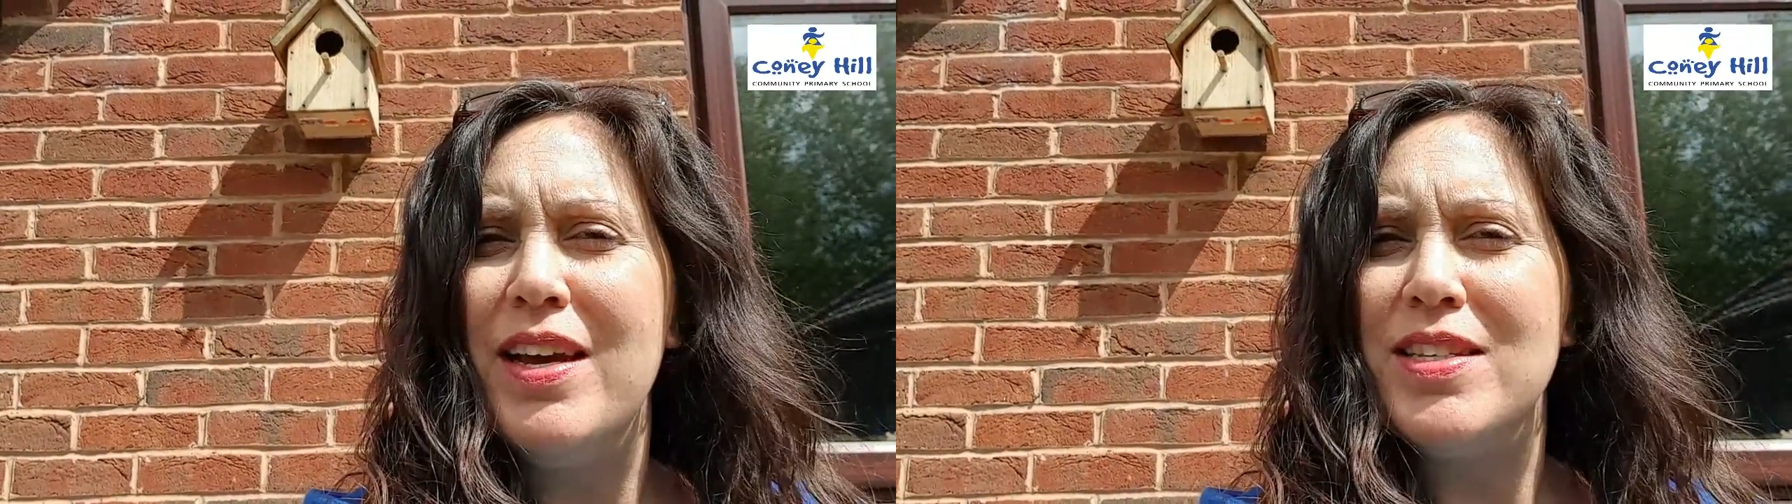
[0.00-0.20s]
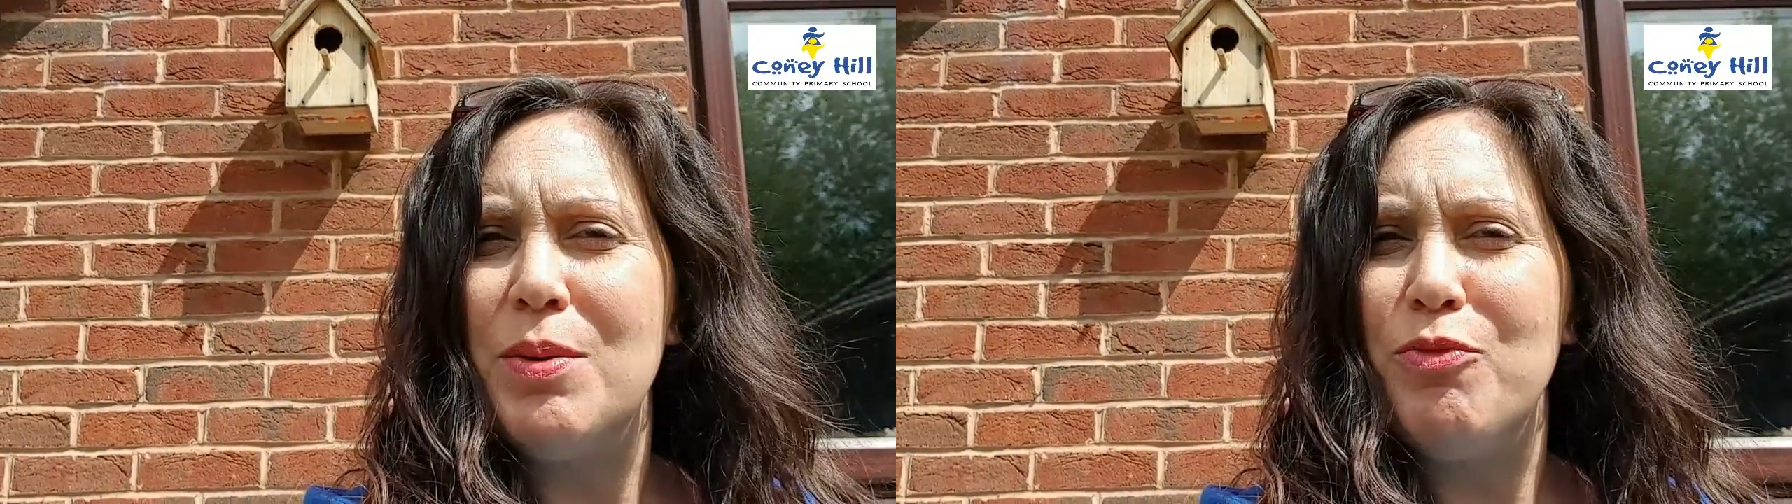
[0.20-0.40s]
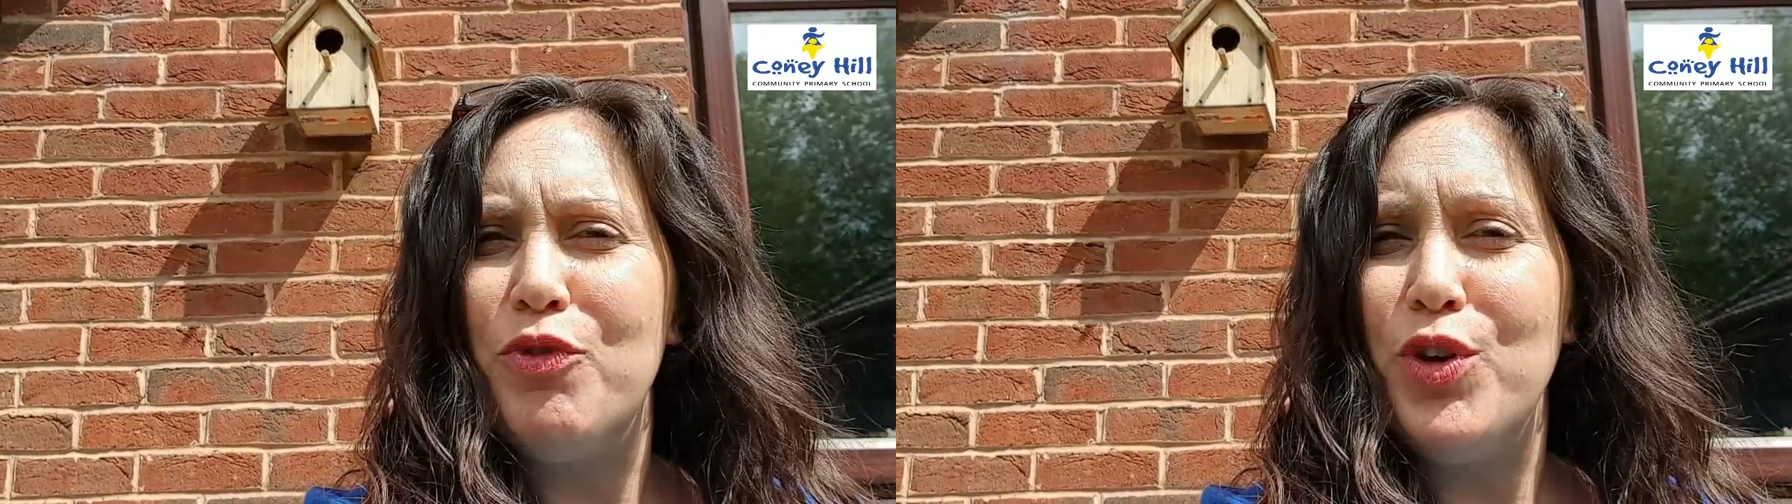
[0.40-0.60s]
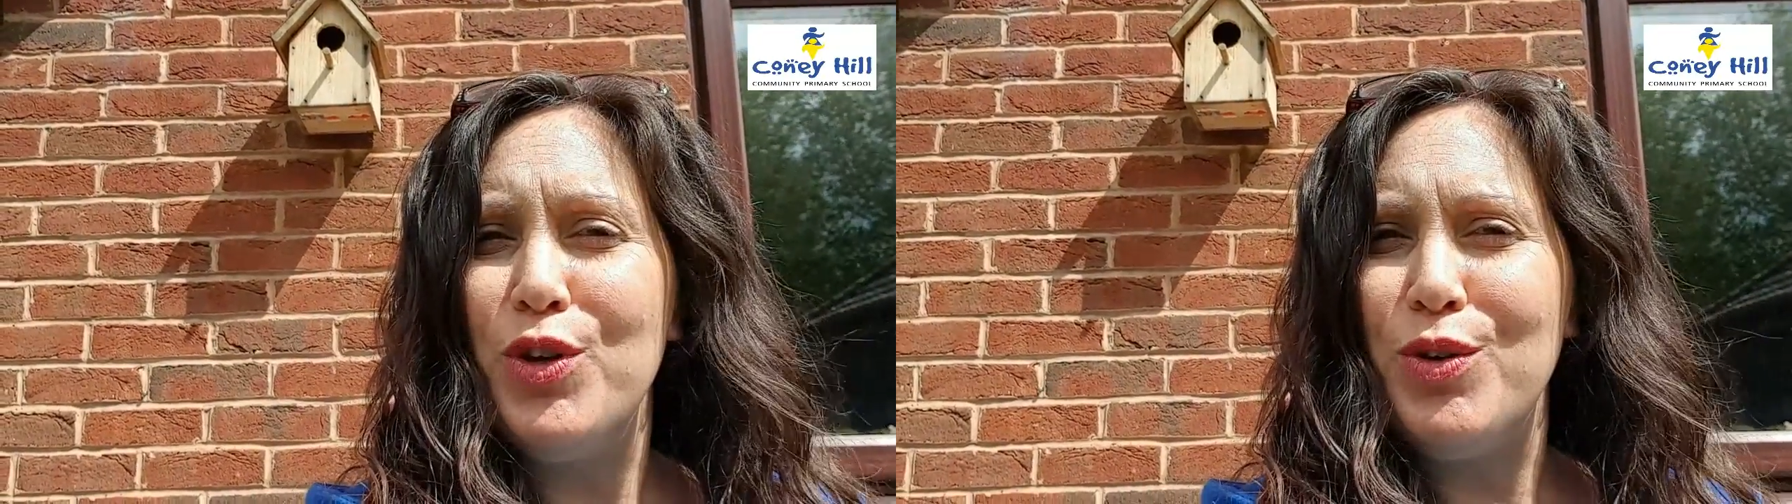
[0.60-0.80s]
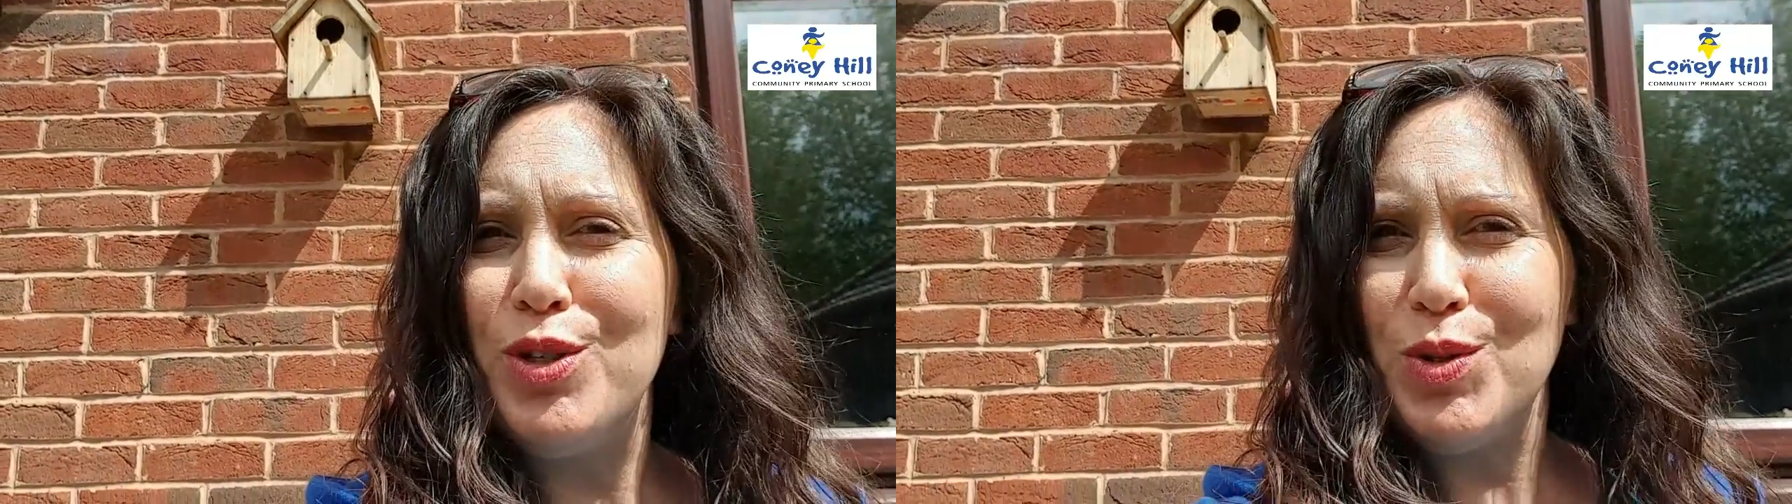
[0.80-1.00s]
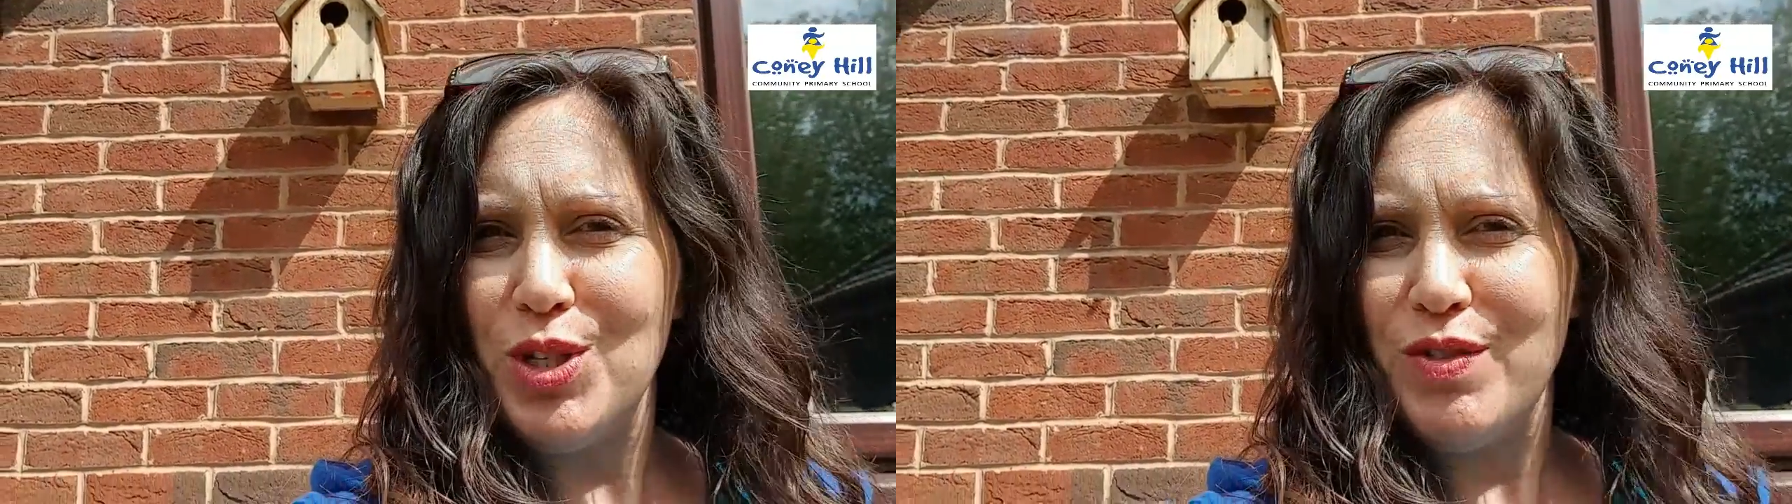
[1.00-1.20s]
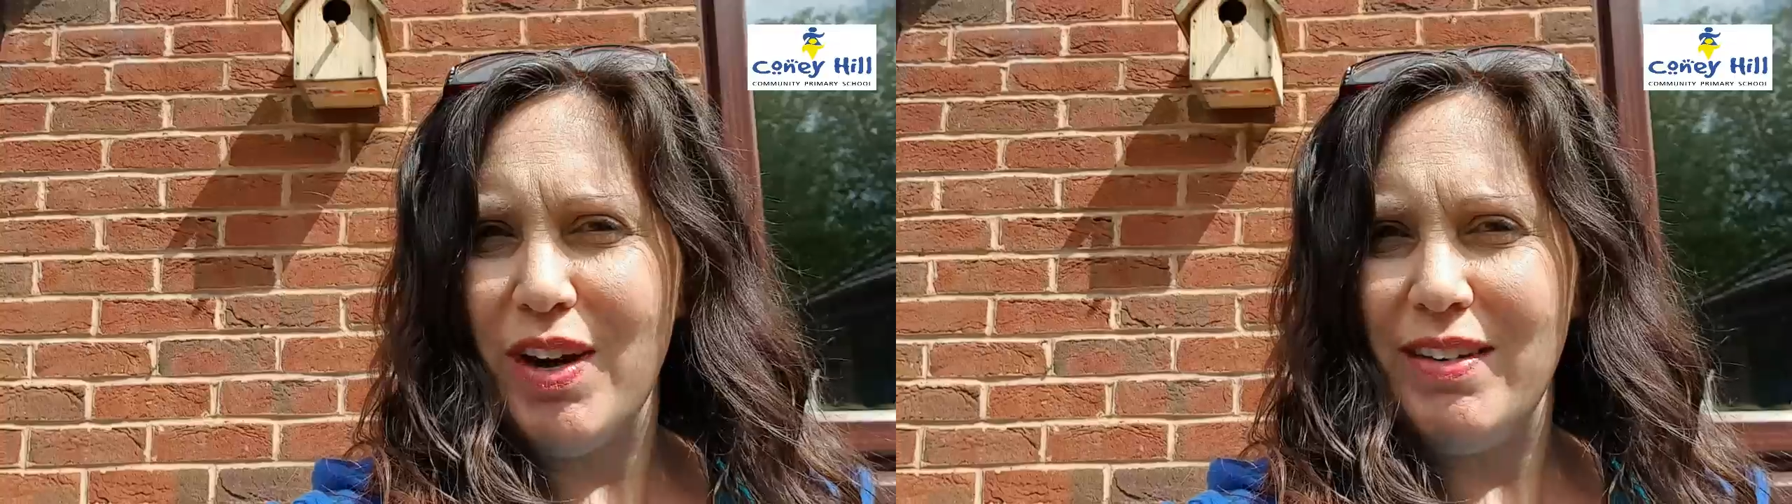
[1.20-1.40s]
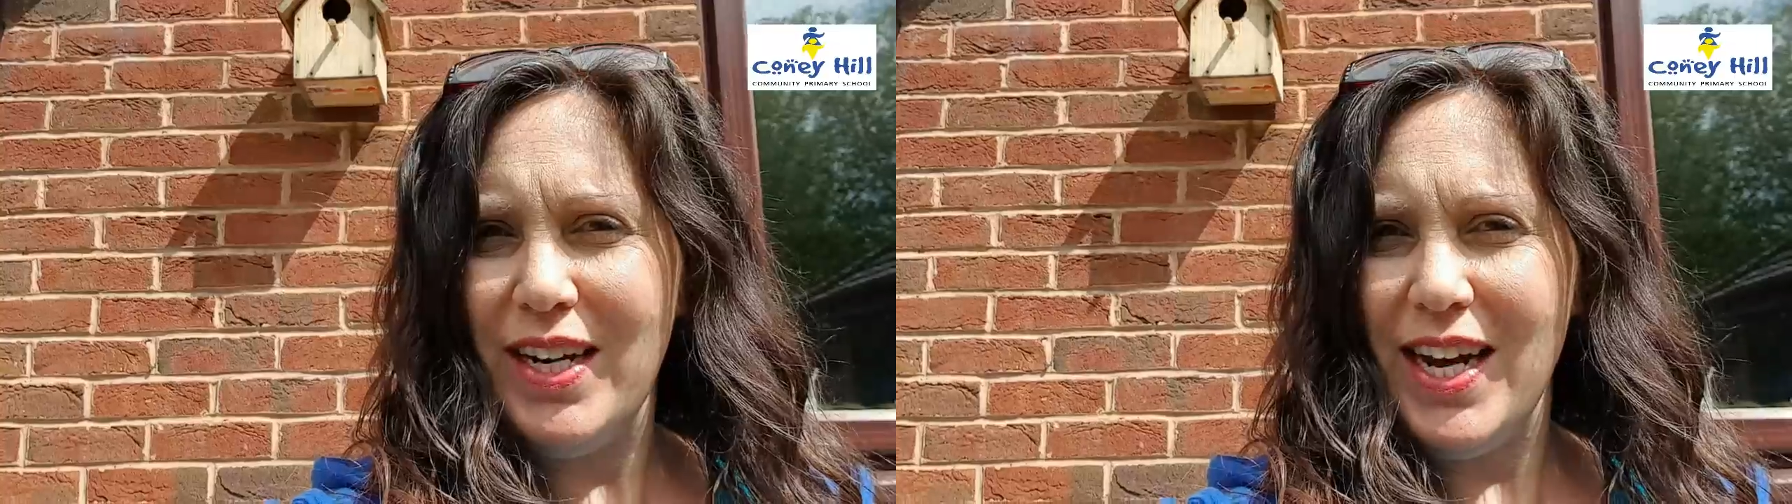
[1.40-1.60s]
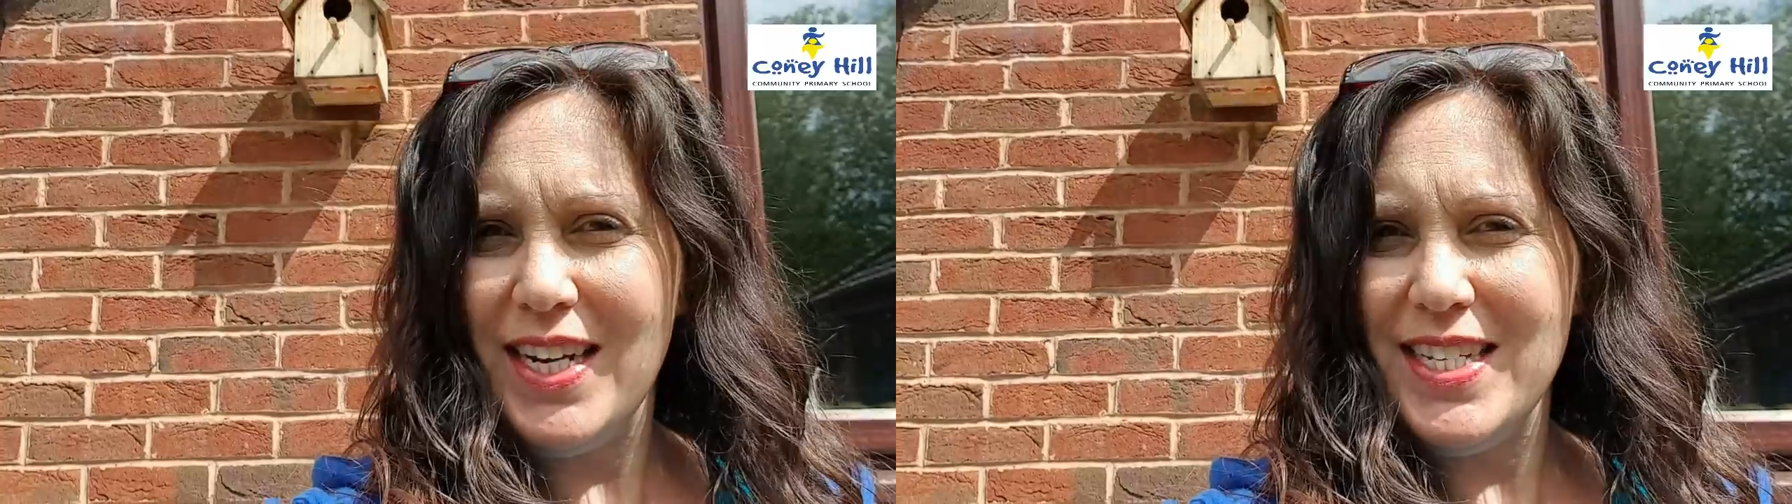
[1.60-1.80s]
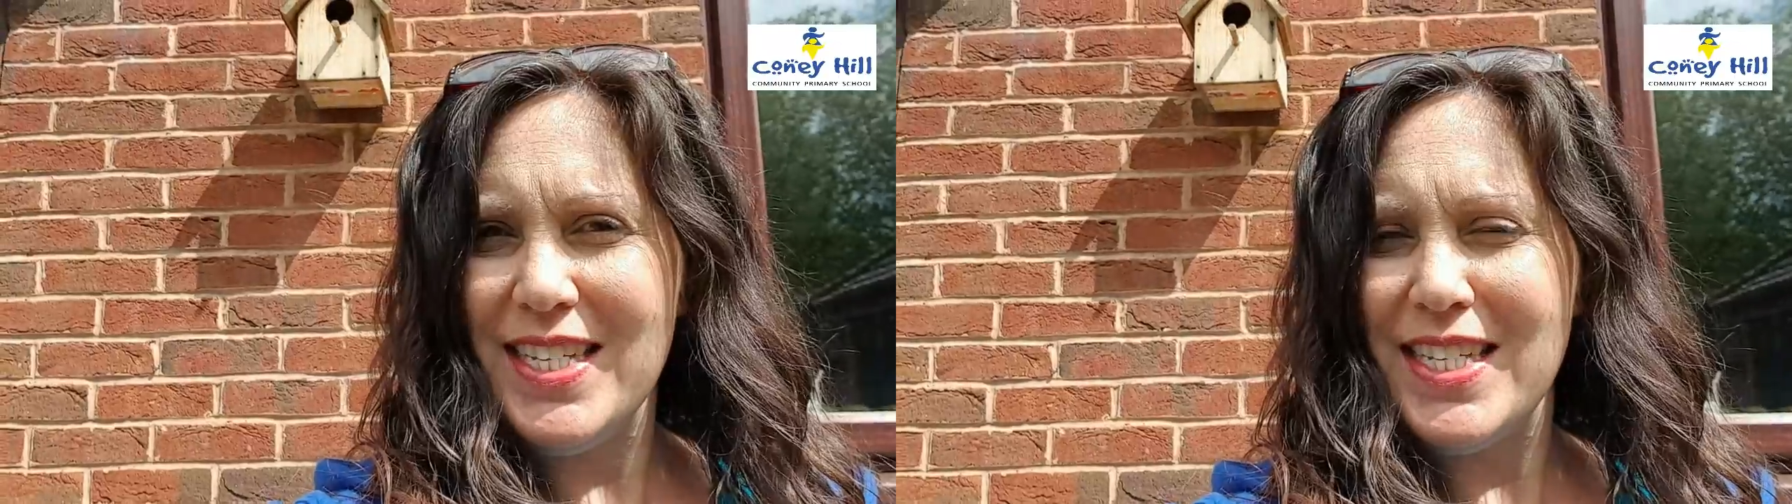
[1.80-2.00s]
some food, which is very
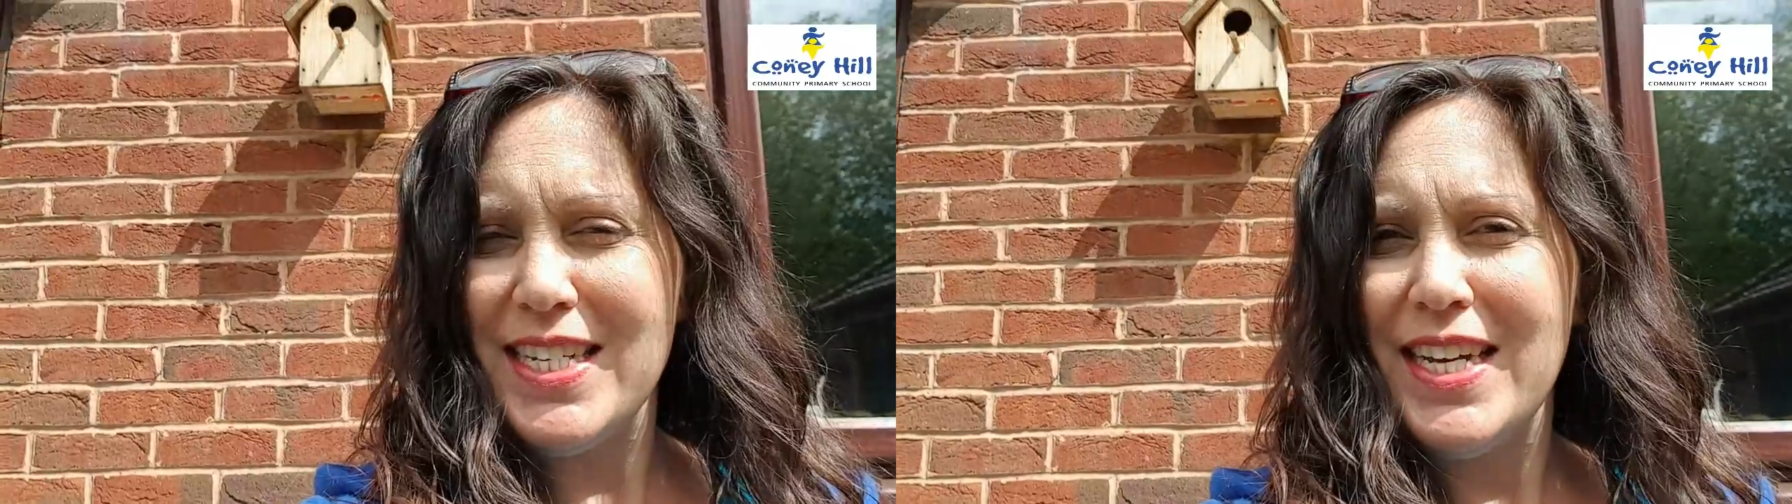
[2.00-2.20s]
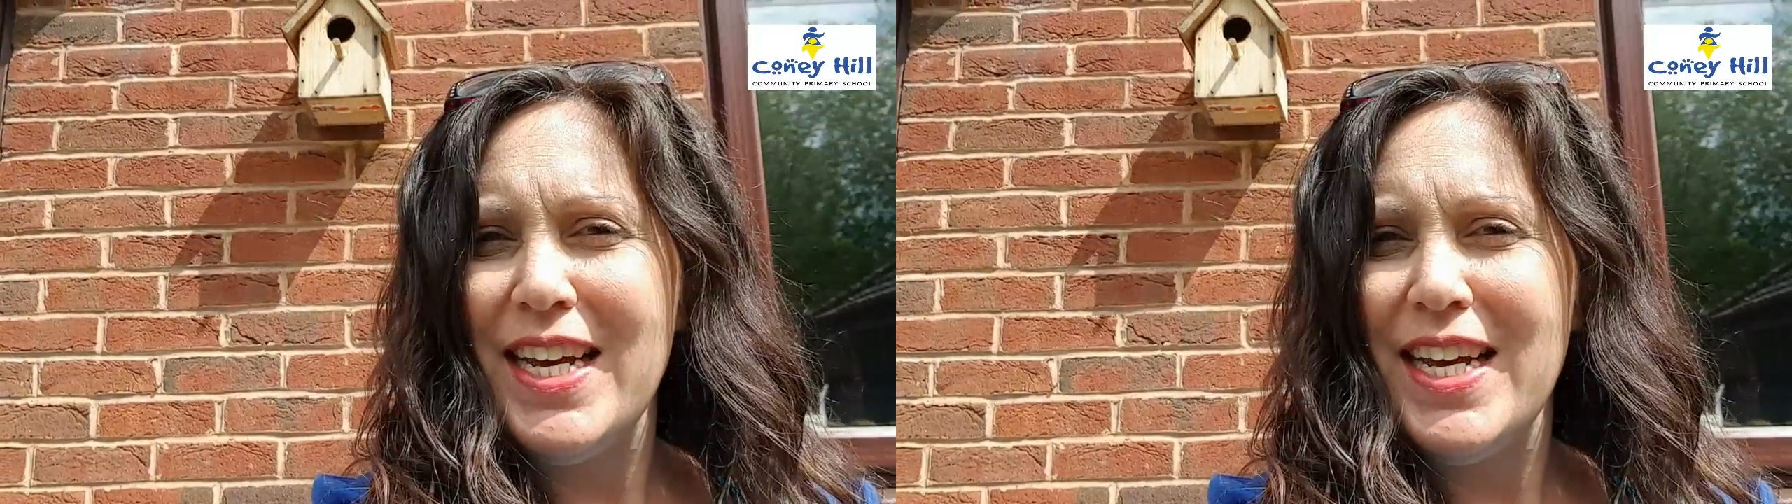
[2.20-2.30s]
nice.